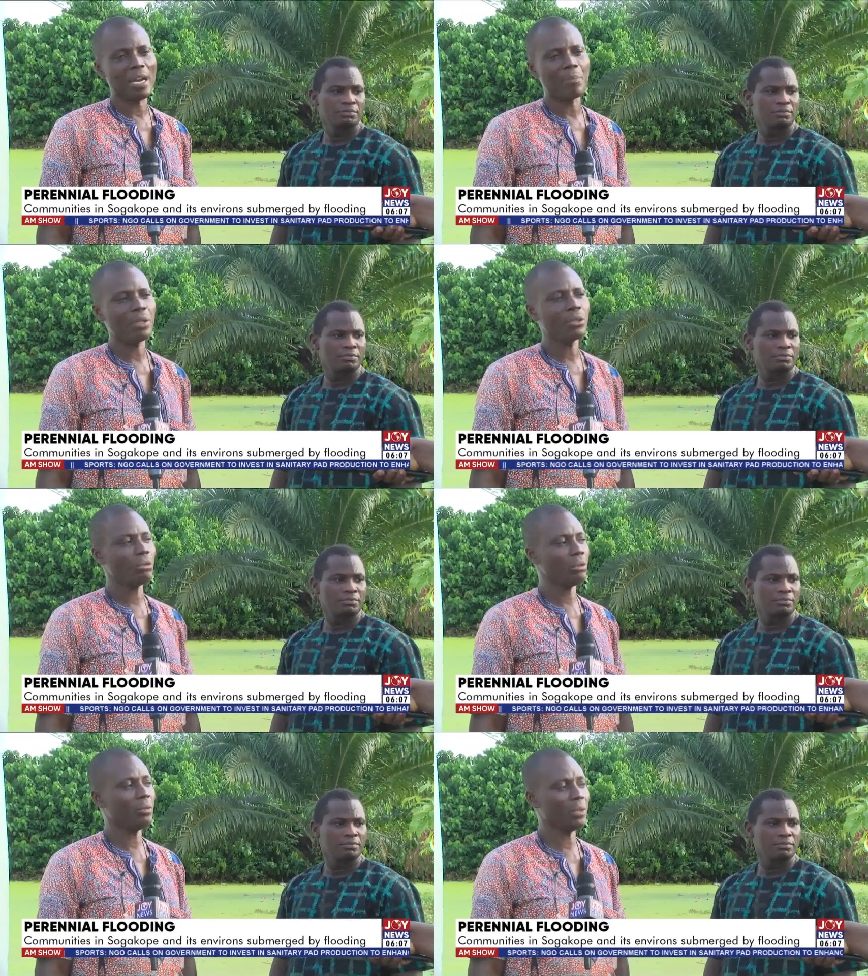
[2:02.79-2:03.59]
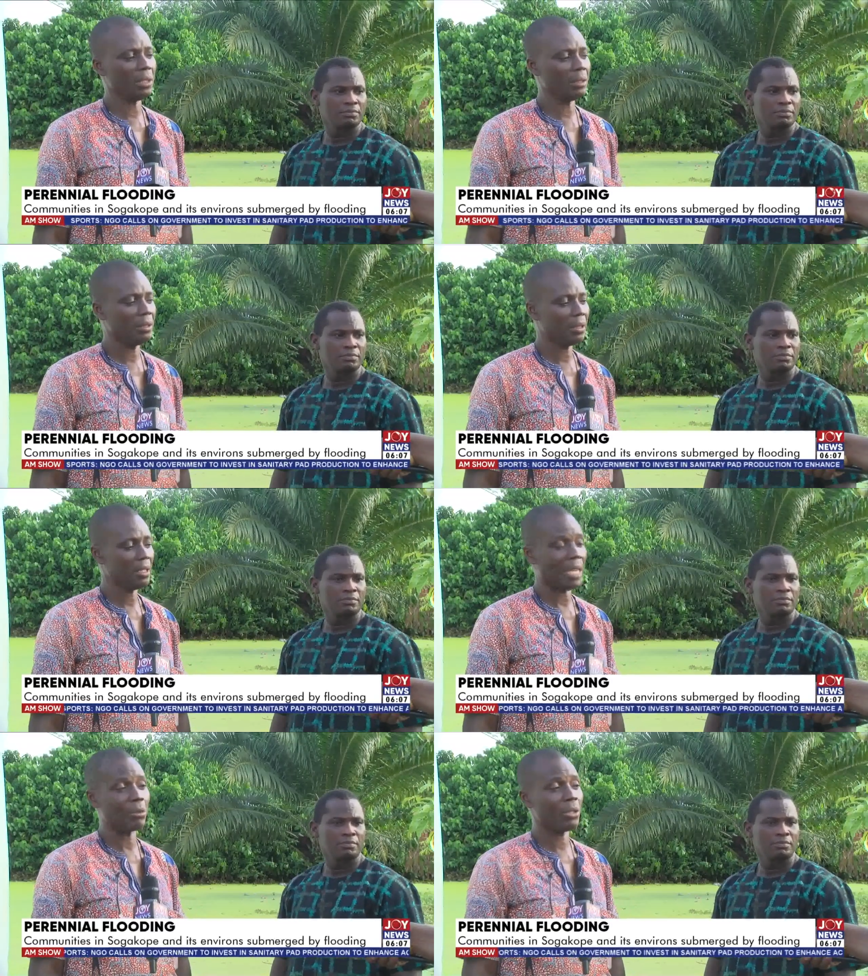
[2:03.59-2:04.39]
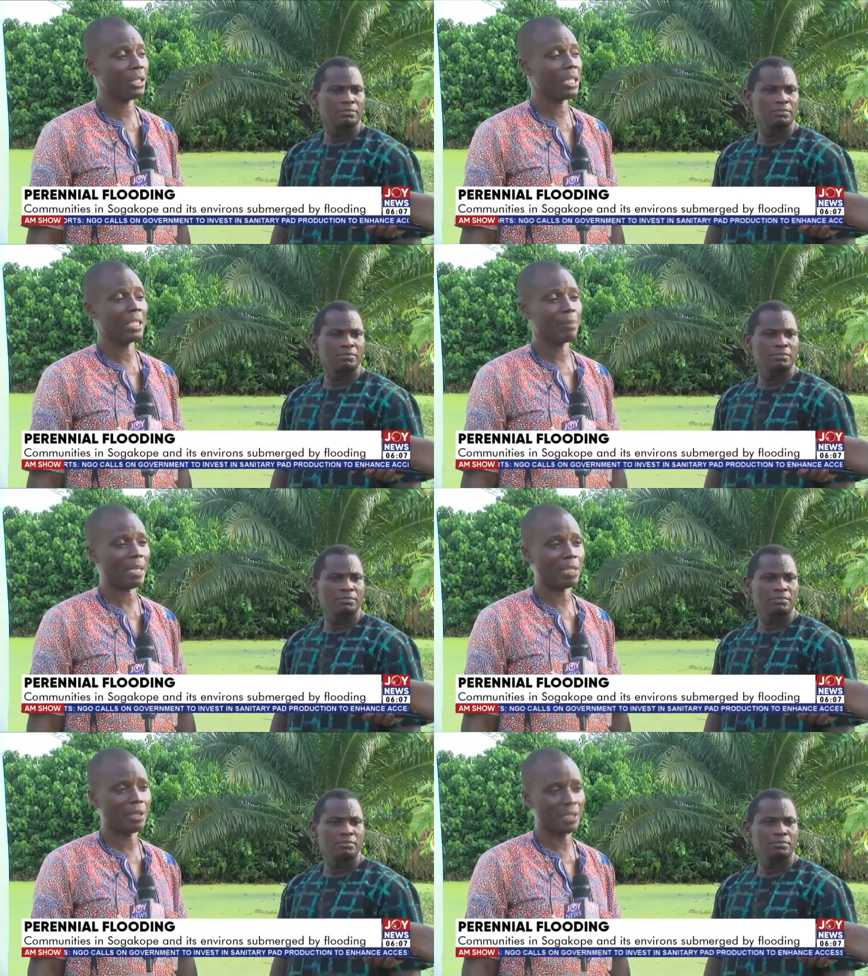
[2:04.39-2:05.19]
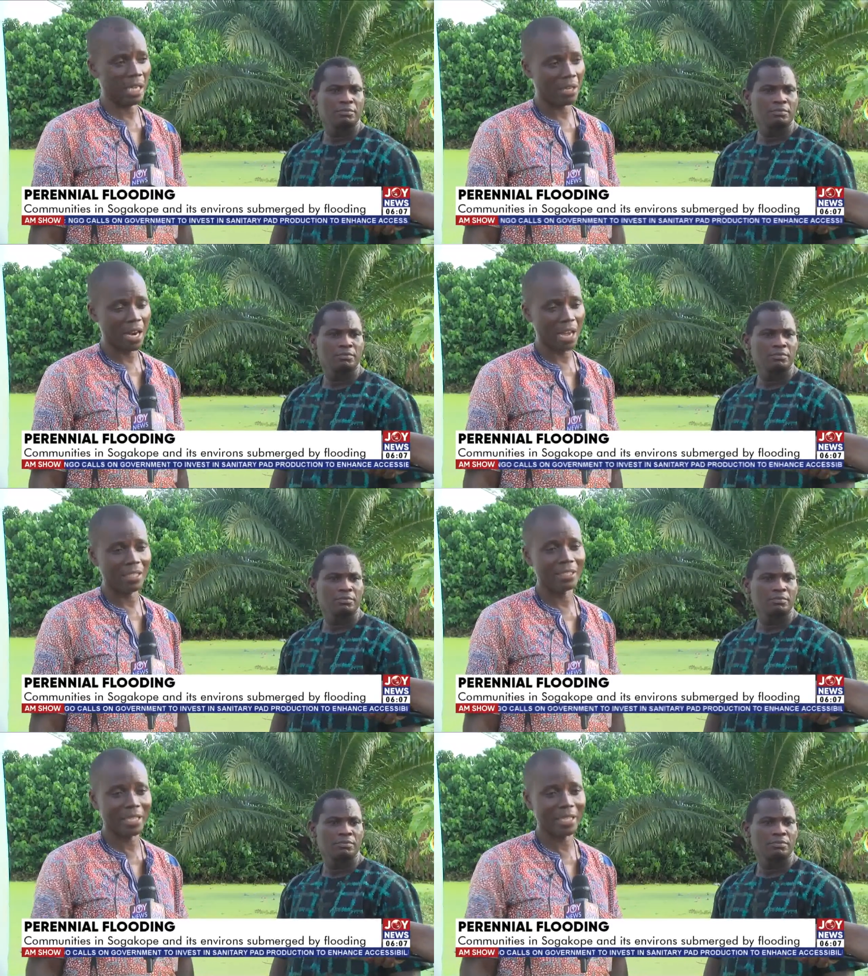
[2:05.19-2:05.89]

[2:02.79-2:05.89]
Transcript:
Speaker 1: Oh, we appeal to even hydrological department in Accra.